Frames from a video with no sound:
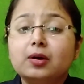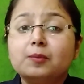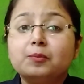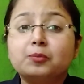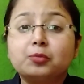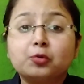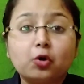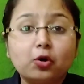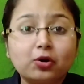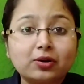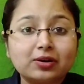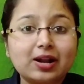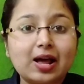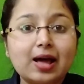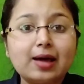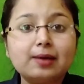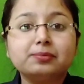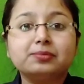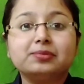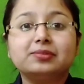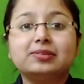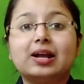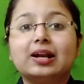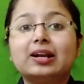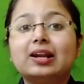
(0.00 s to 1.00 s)

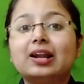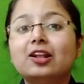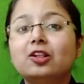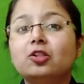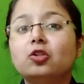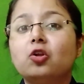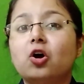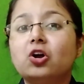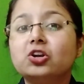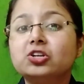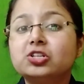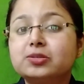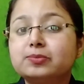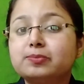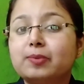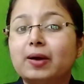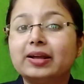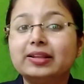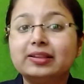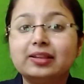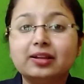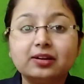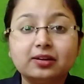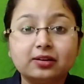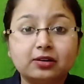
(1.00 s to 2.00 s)
programs that are launched
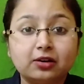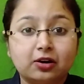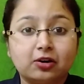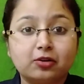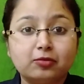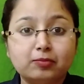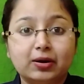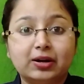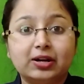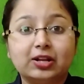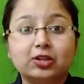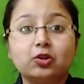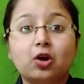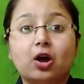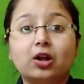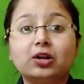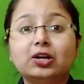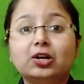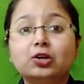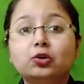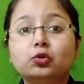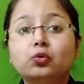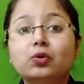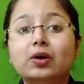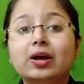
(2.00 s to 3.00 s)
by the government in
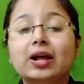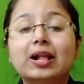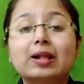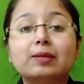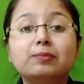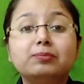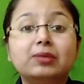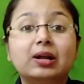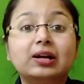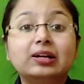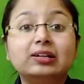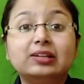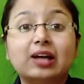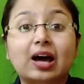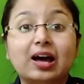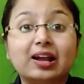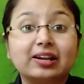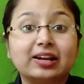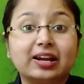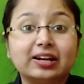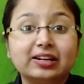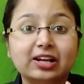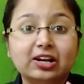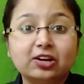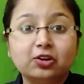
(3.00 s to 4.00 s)
order to help the
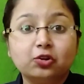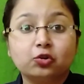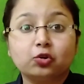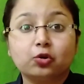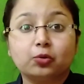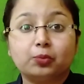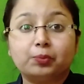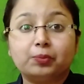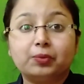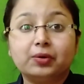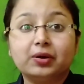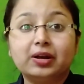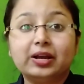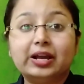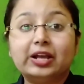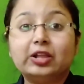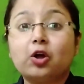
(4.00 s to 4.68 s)
targeted group,